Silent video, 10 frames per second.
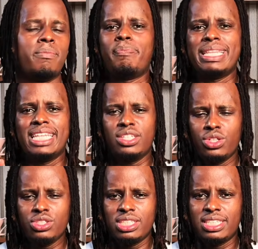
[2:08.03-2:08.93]
But they
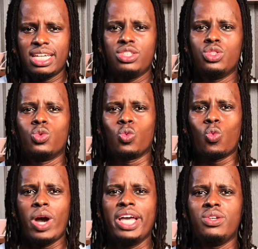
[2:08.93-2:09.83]
don't tell you
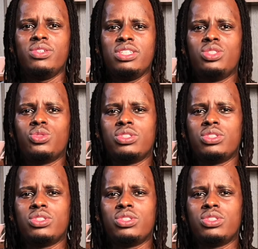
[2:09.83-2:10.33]
why you need